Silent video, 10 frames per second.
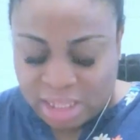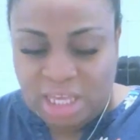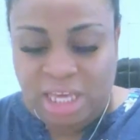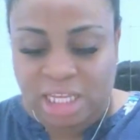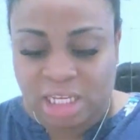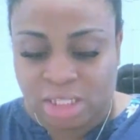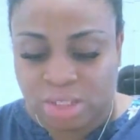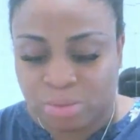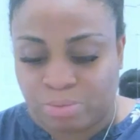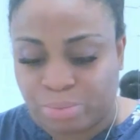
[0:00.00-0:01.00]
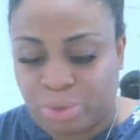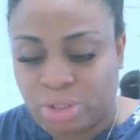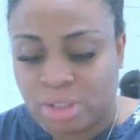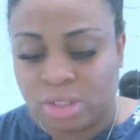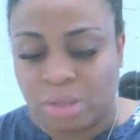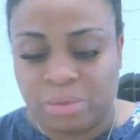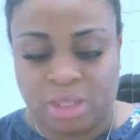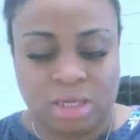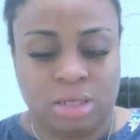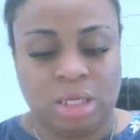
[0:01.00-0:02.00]
think I need to put
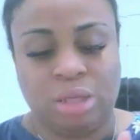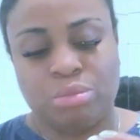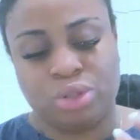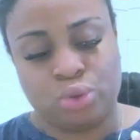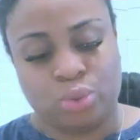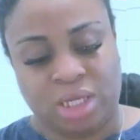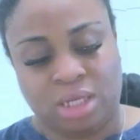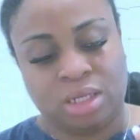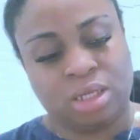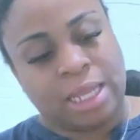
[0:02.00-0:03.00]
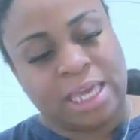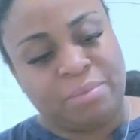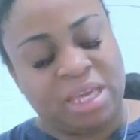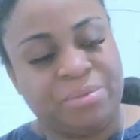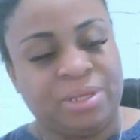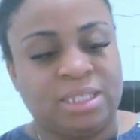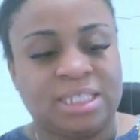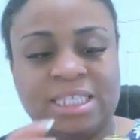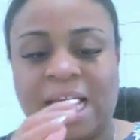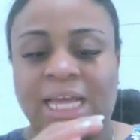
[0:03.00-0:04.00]
something in between, like maybe
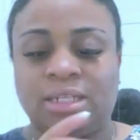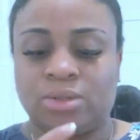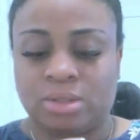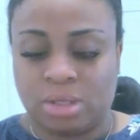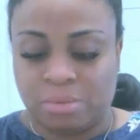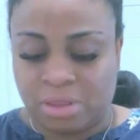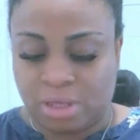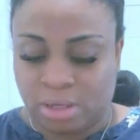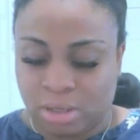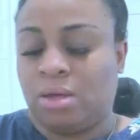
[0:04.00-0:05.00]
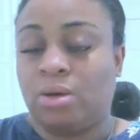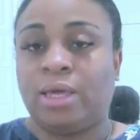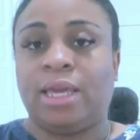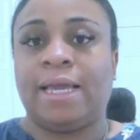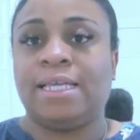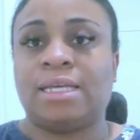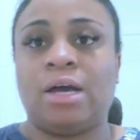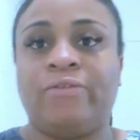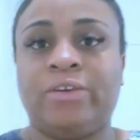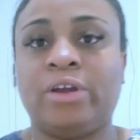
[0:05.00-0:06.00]
sand or something. Okay, guys,
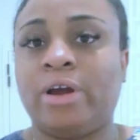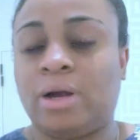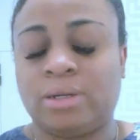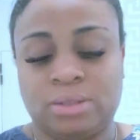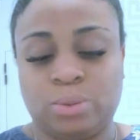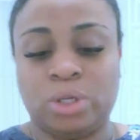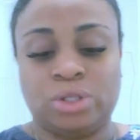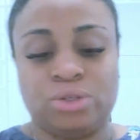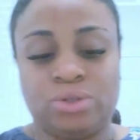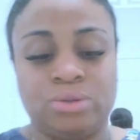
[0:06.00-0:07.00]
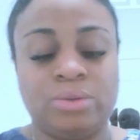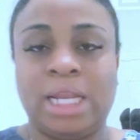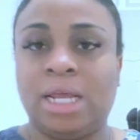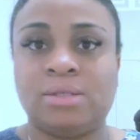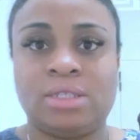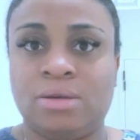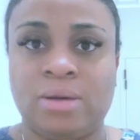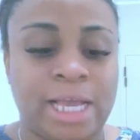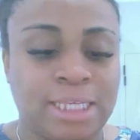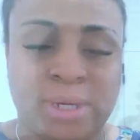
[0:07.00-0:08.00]
I'll figure out what to do and I'll see you
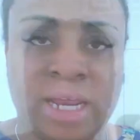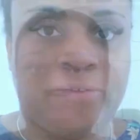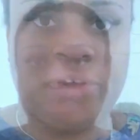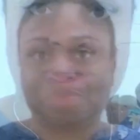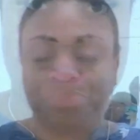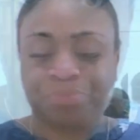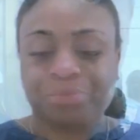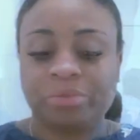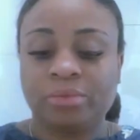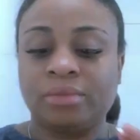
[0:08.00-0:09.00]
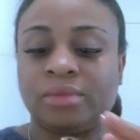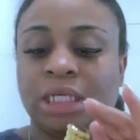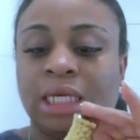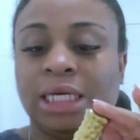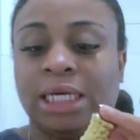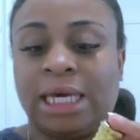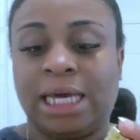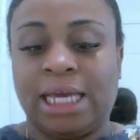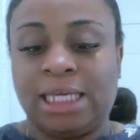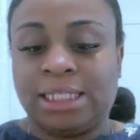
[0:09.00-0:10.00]
guys when I figure something.
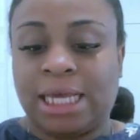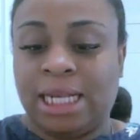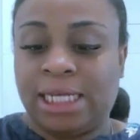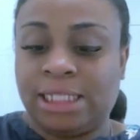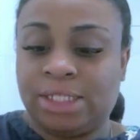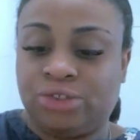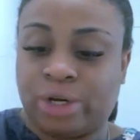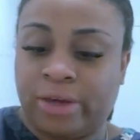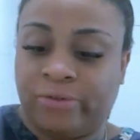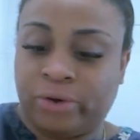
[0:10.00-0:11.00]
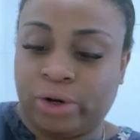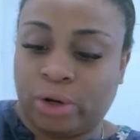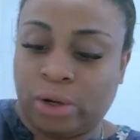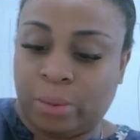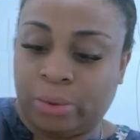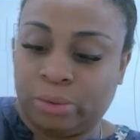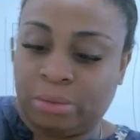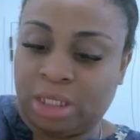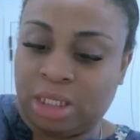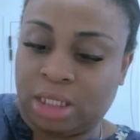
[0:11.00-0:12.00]
Guys, I let it dry for a couple
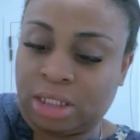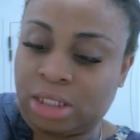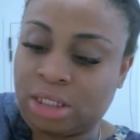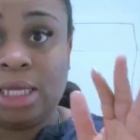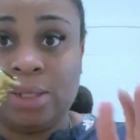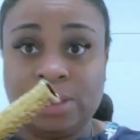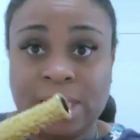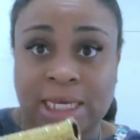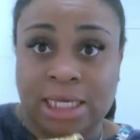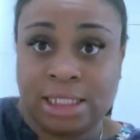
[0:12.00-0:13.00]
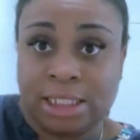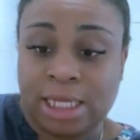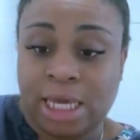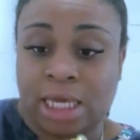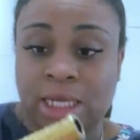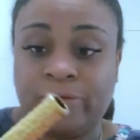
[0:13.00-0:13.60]
minutes. Looks like it's staying